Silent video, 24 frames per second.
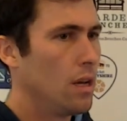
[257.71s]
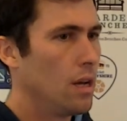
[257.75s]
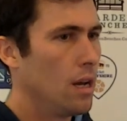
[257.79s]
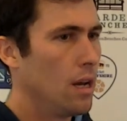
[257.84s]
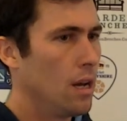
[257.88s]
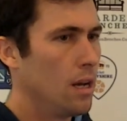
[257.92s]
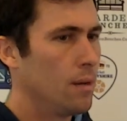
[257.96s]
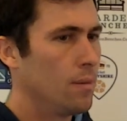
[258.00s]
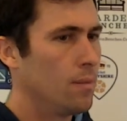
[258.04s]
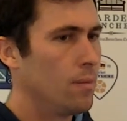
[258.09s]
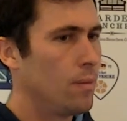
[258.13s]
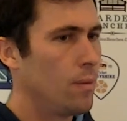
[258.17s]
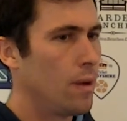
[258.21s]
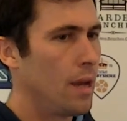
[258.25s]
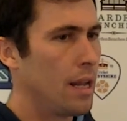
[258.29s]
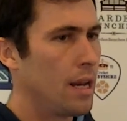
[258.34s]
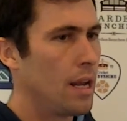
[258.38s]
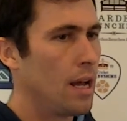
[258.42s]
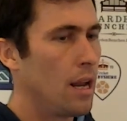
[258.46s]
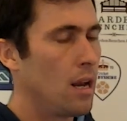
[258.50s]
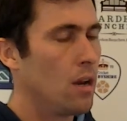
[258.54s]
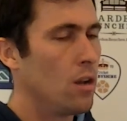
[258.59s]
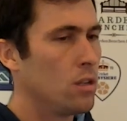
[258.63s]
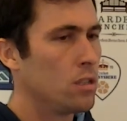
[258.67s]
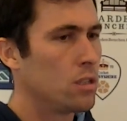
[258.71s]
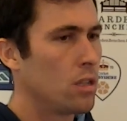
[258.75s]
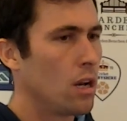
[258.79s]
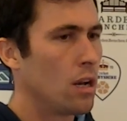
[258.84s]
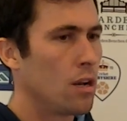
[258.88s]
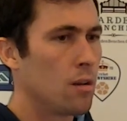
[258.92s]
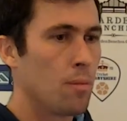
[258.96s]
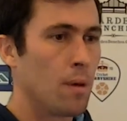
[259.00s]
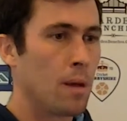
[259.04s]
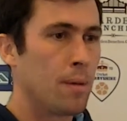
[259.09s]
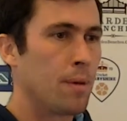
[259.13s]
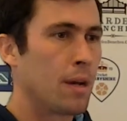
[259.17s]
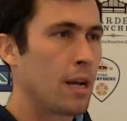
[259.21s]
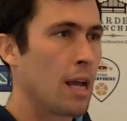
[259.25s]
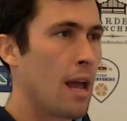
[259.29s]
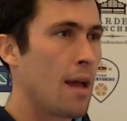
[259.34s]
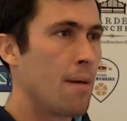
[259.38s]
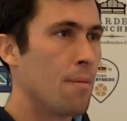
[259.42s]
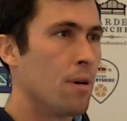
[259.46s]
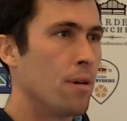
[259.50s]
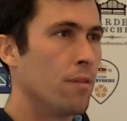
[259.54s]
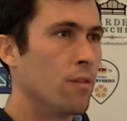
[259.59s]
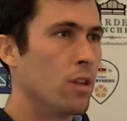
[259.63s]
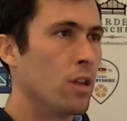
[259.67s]
And I learnt a lot about my
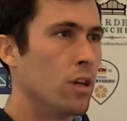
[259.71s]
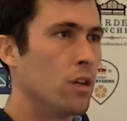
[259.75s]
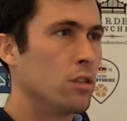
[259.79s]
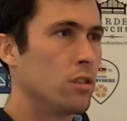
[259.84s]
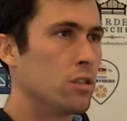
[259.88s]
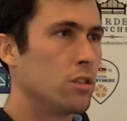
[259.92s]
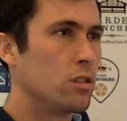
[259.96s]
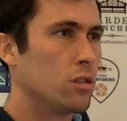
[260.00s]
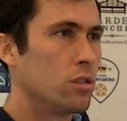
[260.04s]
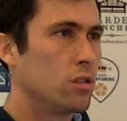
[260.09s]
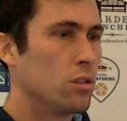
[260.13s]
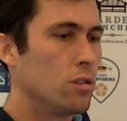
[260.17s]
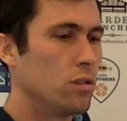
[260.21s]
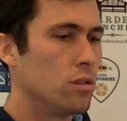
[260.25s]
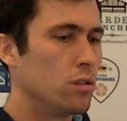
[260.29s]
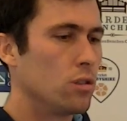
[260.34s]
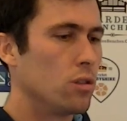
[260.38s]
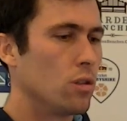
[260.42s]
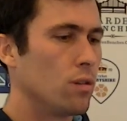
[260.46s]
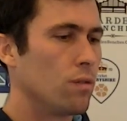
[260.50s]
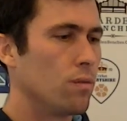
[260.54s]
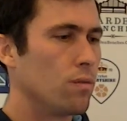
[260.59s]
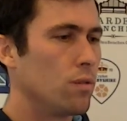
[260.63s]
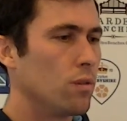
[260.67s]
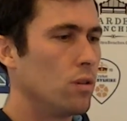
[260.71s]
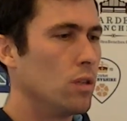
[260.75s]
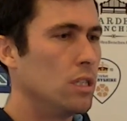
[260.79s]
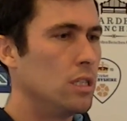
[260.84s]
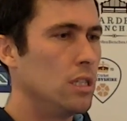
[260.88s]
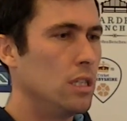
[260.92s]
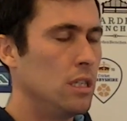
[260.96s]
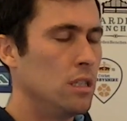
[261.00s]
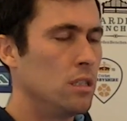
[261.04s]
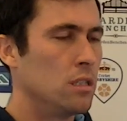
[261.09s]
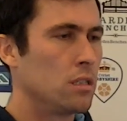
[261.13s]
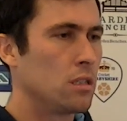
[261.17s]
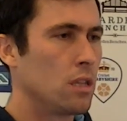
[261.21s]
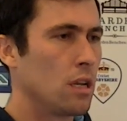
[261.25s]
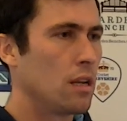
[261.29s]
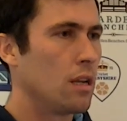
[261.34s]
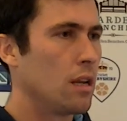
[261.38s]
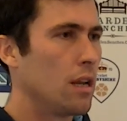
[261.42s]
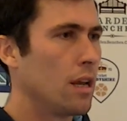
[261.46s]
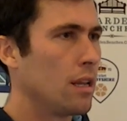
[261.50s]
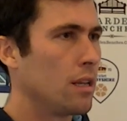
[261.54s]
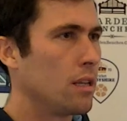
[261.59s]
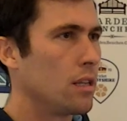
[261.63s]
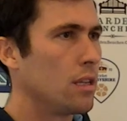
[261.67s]
game over those sort of three seasons,
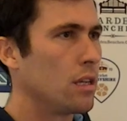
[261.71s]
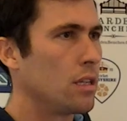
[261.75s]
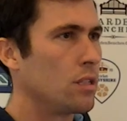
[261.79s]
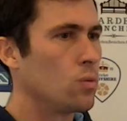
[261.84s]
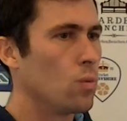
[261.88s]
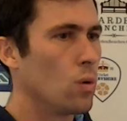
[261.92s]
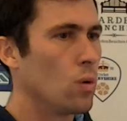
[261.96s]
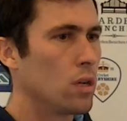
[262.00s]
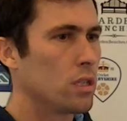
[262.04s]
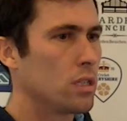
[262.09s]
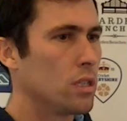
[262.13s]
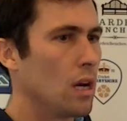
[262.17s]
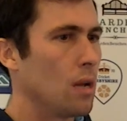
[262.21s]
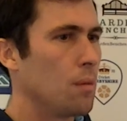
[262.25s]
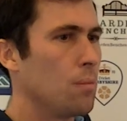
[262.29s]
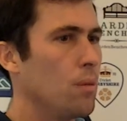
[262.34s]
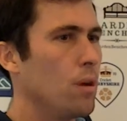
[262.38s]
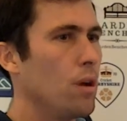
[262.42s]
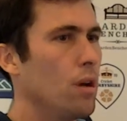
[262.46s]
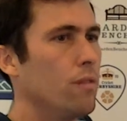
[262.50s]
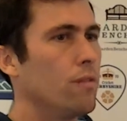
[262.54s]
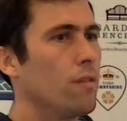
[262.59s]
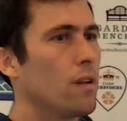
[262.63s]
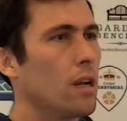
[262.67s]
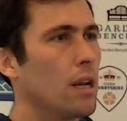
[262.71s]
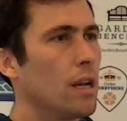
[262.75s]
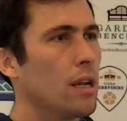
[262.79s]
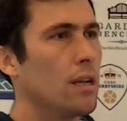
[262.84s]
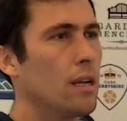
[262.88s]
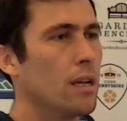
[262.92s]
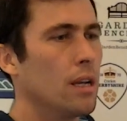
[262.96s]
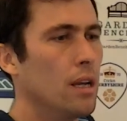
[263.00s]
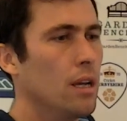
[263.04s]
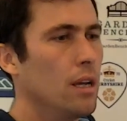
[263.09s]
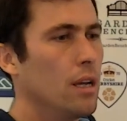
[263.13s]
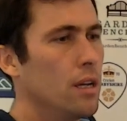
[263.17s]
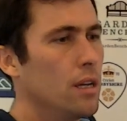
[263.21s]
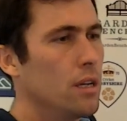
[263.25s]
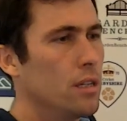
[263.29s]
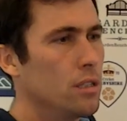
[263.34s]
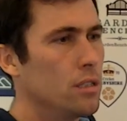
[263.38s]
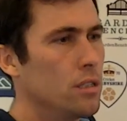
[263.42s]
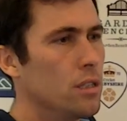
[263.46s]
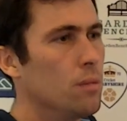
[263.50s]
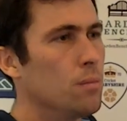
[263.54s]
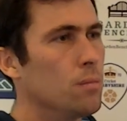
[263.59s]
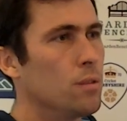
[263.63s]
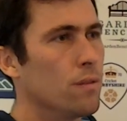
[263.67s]
and things worked out perfectly
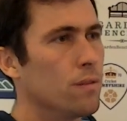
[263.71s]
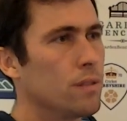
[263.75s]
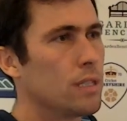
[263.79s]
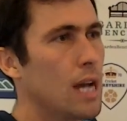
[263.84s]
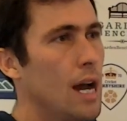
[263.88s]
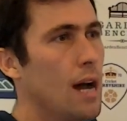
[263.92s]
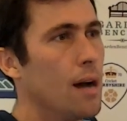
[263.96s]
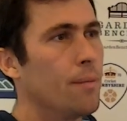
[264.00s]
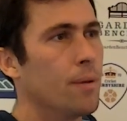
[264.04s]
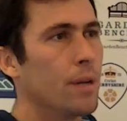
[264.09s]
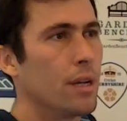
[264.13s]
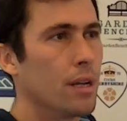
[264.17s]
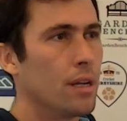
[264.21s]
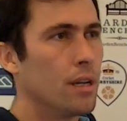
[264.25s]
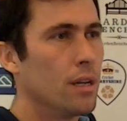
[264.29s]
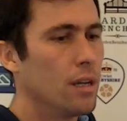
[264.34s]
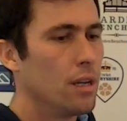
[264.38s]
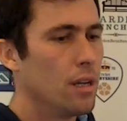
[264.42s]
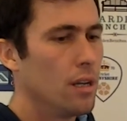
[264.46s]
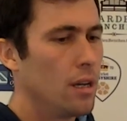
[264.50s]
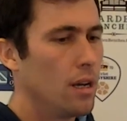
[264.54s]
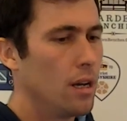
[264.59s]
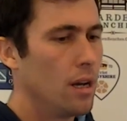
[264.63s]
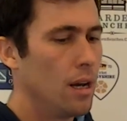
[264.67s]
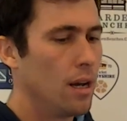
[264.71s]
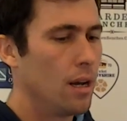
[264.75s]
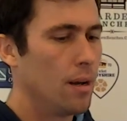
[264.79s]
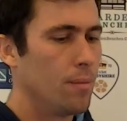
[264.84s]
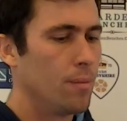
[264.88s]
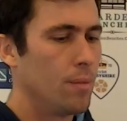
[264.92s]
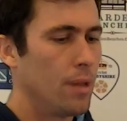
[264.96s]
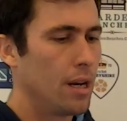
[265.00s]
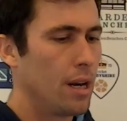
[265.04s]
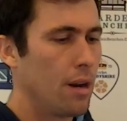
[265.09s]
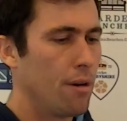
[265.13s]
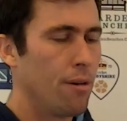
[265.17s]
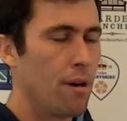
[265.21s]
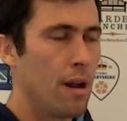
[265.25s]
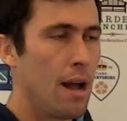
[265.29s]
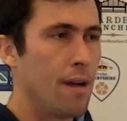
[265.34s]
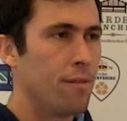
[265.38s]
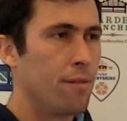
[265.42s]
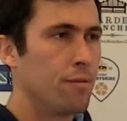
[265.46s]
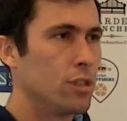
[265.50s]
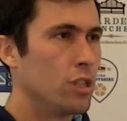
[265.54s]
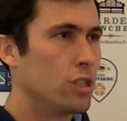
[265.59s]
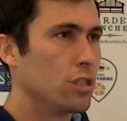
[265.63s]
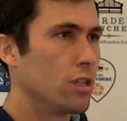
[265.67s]
in terms of timing, that I
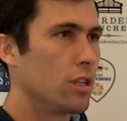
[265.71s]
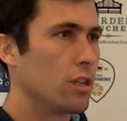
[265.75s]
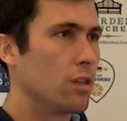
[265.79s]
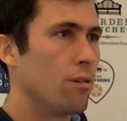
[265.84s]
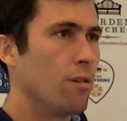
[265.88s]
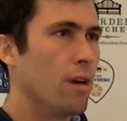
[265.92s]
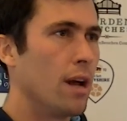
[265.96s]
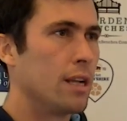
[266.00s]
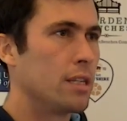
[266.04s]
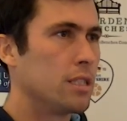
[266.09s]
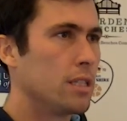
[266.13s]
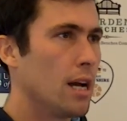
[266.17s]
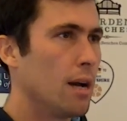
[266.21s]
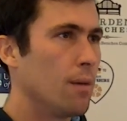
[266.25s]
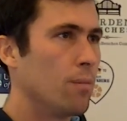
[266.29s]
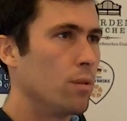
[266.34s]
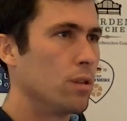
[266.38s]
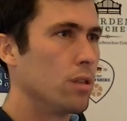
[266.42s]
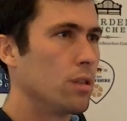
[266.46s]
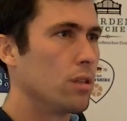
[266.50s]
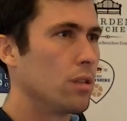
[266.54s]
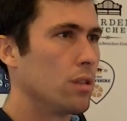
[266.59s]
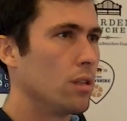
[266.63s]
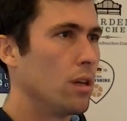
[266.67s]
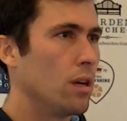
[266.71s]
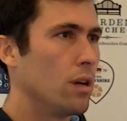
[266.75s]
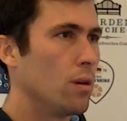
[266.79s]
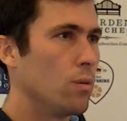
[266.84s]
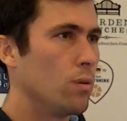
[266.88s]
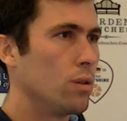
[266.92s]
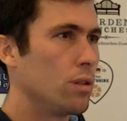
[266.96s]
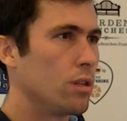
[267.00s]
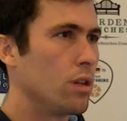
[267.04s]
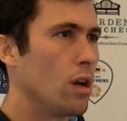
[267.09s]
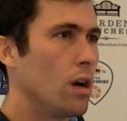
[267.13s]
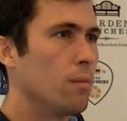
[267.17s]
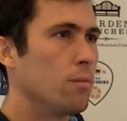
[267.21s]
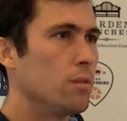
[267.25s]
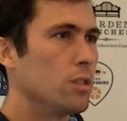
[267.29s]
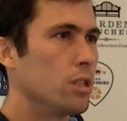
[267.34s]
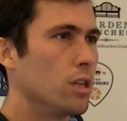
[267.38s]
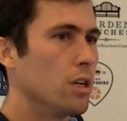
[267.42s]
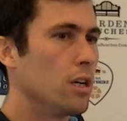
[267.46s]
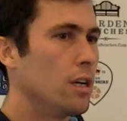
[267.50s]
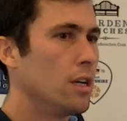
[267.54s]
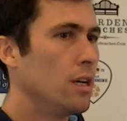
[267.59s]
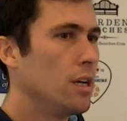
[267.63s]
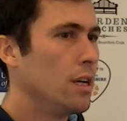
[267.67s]
arrived just at the right time with
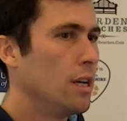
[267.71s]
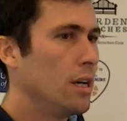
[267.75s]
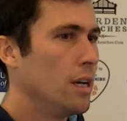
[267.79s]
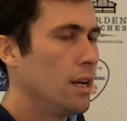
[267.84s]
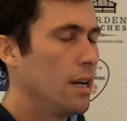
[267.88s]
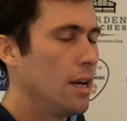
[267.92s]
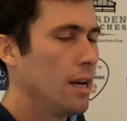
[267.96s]
Derbyshire. Mm-hmm.